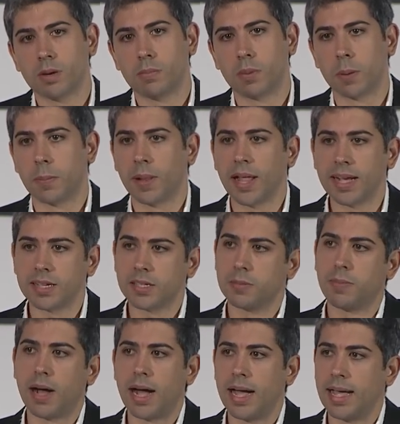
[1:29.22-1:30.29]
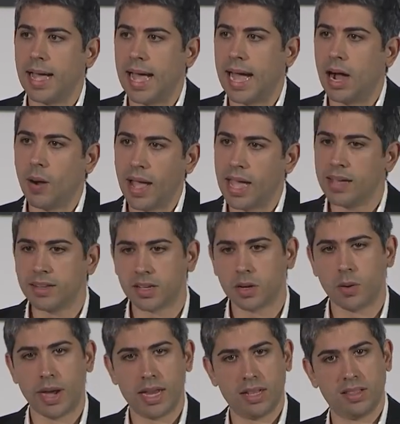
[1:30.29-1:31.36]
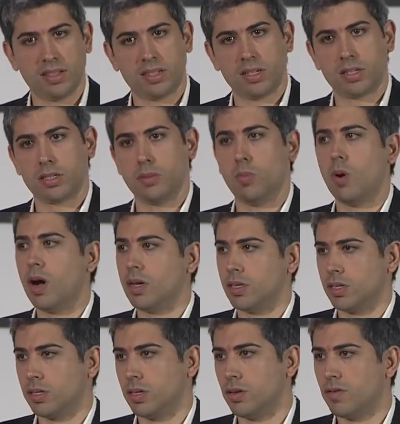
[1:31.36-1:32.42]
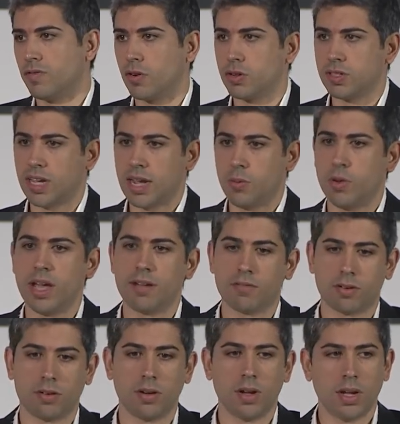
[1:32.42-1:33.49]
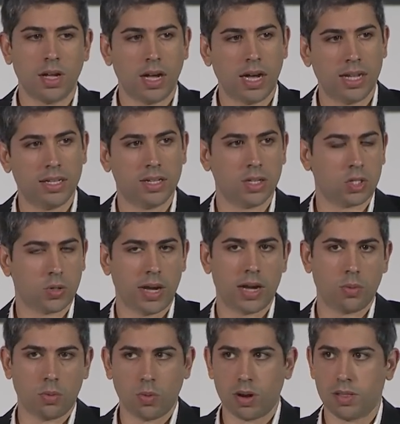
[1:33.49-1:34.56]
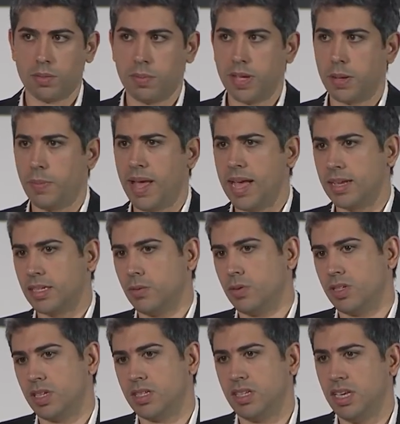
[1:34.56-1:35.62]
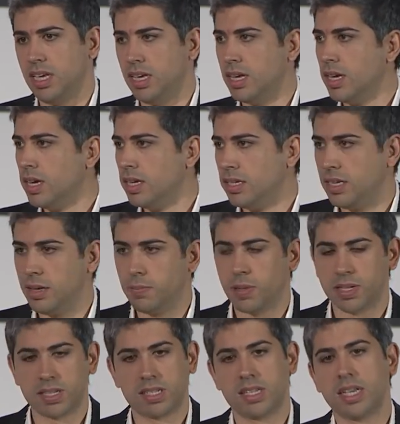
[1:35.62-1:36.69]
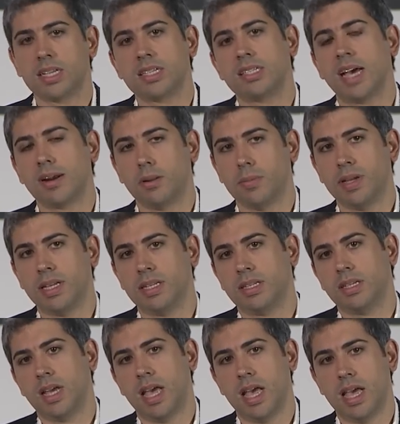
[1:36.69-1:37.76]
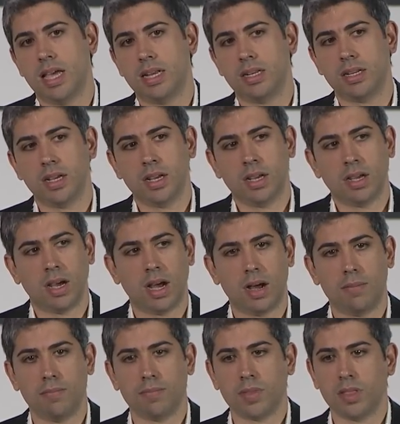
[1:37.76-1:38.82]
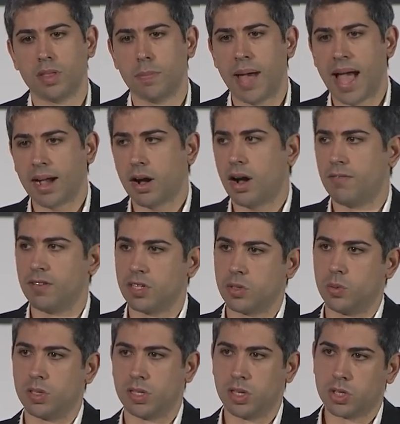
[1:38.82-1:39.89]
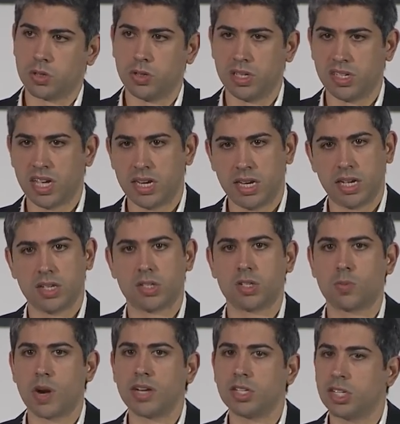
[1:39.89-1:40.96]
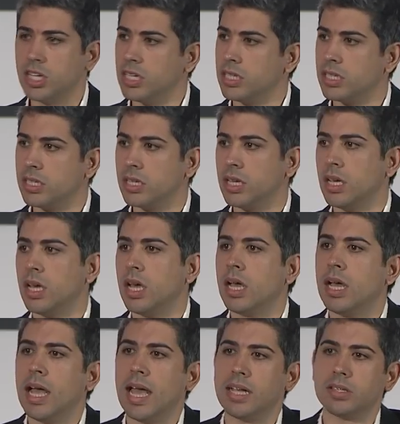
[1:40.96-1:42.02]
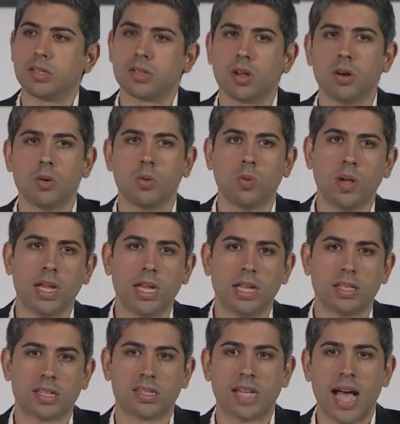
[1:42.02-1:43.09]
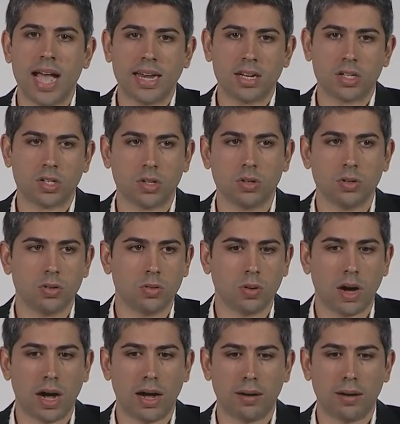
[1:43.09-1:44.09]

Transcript: perplexed by how antiquated the system was. You know, the first time we ever did a trade with one of the big banks, it was a T plus six settlement, and the back office was literally sending us spreadsheets. And so we decided to